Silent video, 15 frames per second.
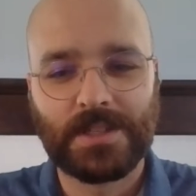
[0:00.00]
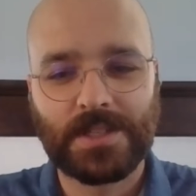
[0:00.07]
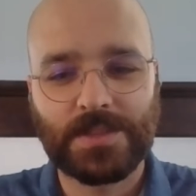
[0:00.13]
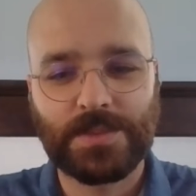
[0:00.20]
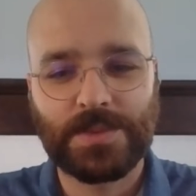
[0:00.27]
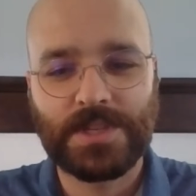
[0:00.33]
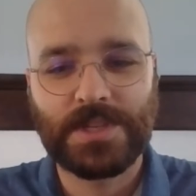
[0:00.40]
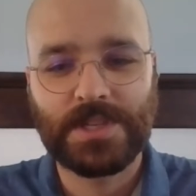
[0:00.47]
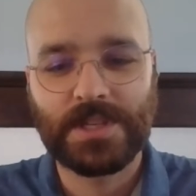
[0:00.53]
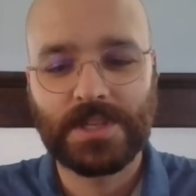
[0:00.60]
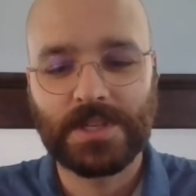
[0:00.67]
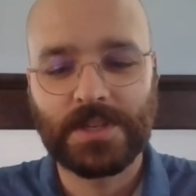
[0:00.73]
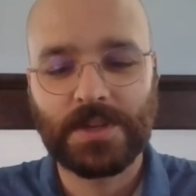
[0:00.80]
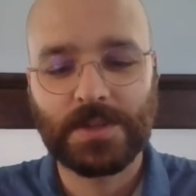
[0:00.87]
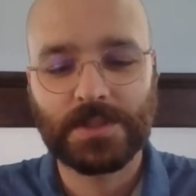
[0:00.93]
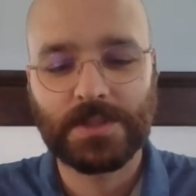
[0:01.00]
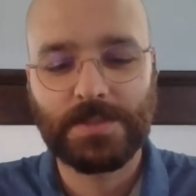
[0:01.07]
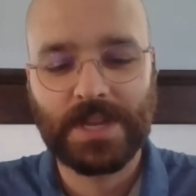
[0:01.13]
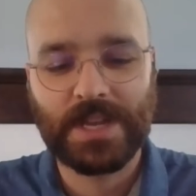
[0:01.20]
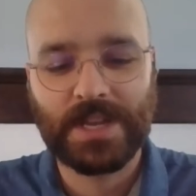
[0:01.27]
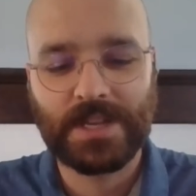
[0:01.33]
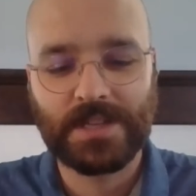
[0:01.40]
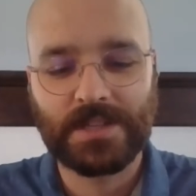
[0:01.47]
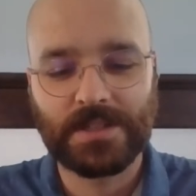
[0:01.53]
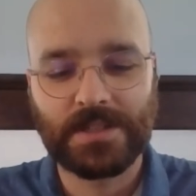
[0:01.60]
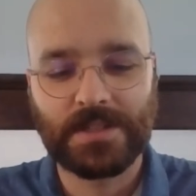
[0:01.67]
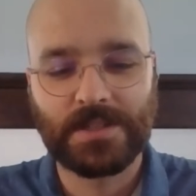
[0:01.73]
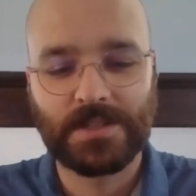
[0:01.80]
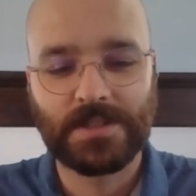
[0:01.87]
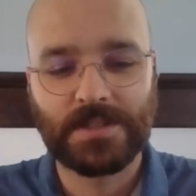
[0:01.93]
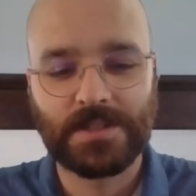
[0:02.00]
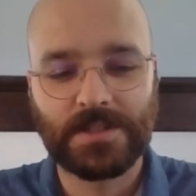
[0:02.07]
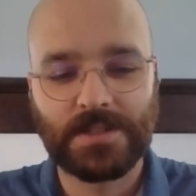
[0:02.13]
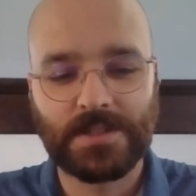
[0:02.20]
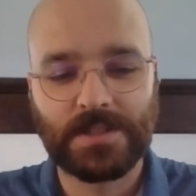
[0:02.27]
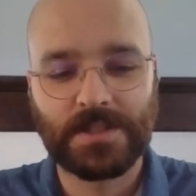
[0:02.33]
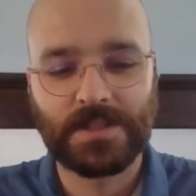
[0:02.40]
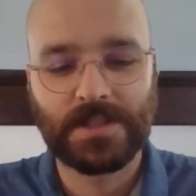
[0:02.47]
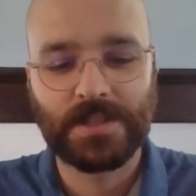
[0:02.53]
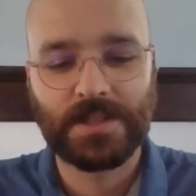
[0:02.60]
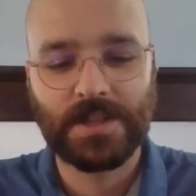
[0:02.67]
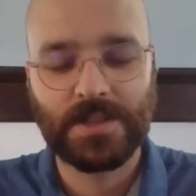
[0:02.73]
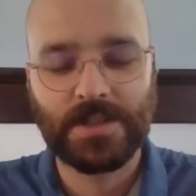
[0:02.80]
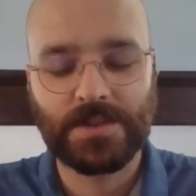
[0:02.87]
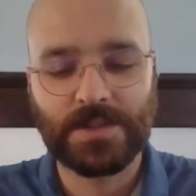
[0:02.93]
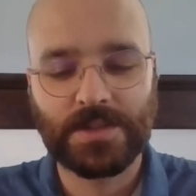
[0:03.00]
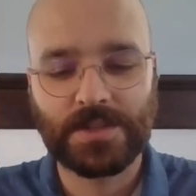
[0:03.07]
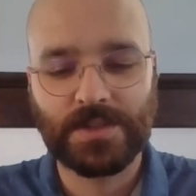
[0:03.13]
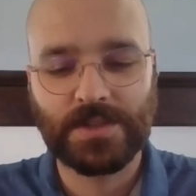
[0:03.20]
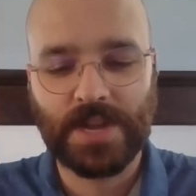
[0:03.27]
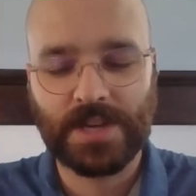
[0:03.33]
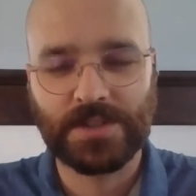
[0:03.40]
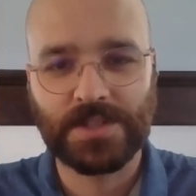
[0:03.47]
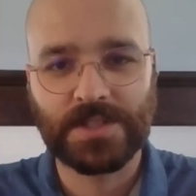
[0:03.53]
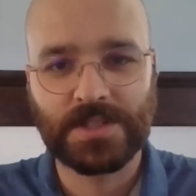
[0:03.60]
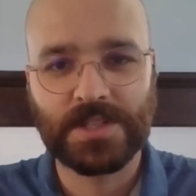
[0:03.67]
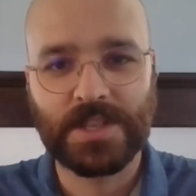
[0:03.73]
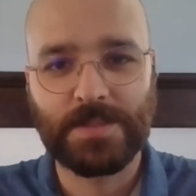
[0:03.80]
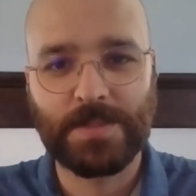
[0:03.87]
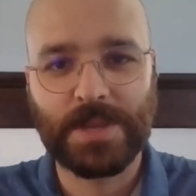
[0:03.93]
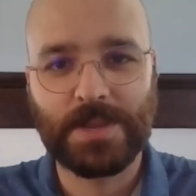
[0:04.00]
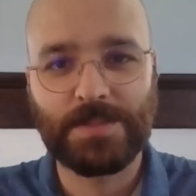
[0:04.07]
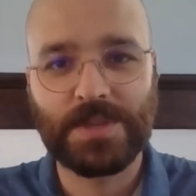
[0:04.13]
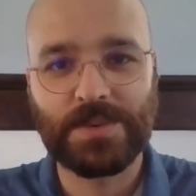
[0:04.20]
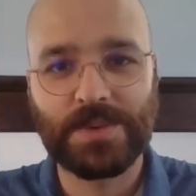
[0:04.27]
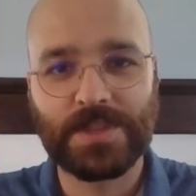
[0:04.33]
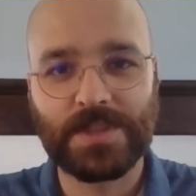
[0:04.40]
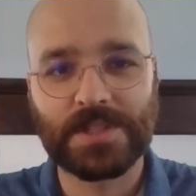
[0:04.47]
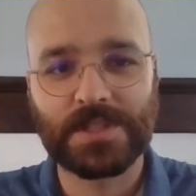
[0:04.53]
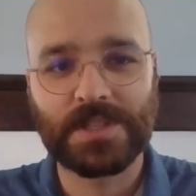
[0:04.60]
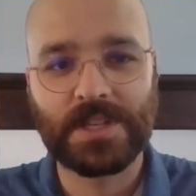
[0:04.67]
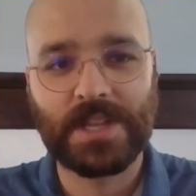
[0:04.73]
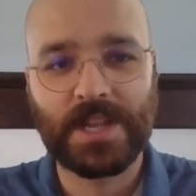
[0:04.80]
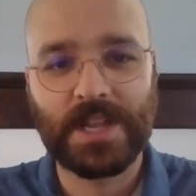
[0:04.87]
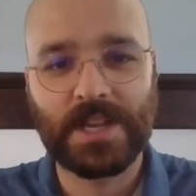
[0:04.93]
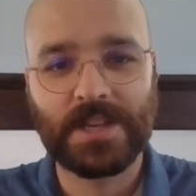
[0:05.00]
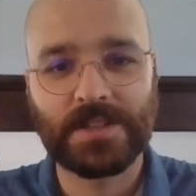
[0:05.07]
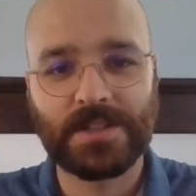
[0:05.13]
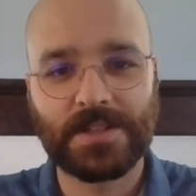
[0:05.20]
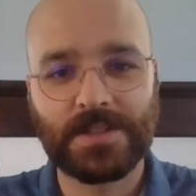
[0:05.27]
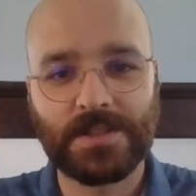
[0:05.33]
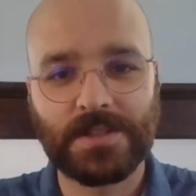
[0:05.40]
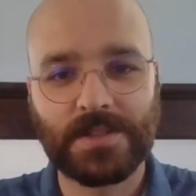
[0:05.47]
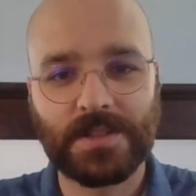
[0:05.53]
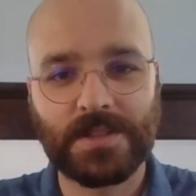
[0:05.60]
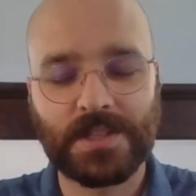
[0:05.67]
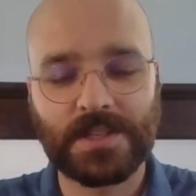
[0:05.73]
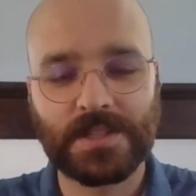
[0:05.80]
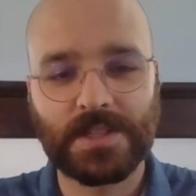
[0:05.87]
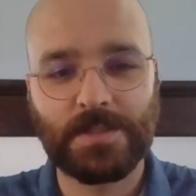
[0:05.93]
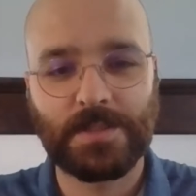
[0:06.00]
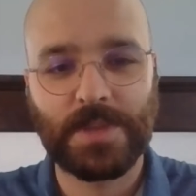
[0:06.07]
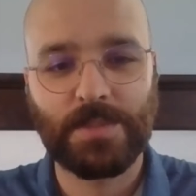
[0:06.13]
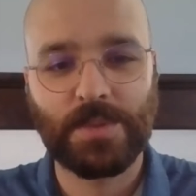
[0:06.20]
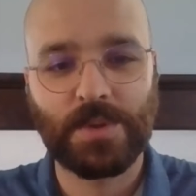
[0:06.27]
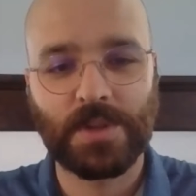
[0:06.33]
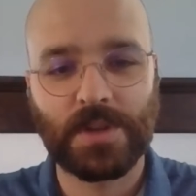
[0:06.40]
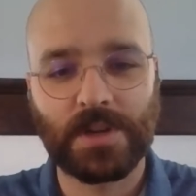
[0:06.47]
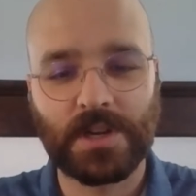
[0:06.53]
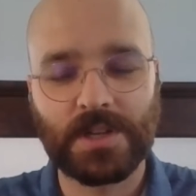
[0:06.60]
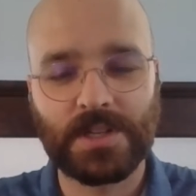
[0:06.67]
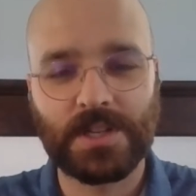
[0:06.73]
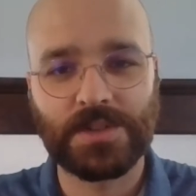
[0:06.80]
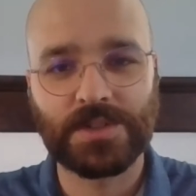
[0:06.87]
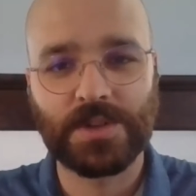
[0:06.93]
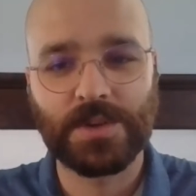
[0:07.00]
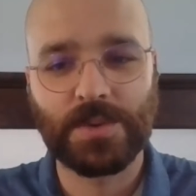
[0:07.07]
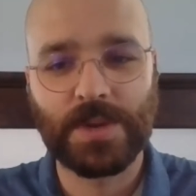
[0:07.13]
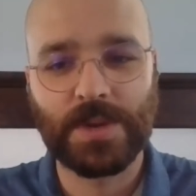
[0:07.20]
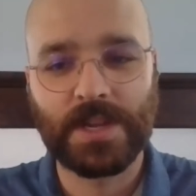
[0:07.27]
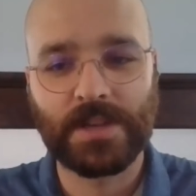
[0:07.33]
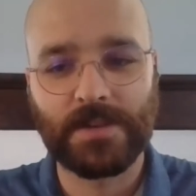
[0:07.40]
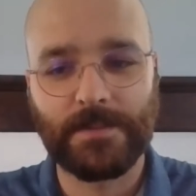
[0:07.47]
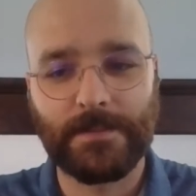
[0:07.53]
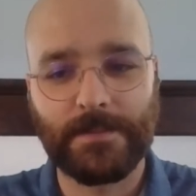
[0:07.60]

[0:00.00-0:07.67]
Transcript: As we call to mind other distractions that might be with us today, things that may pull our attention away.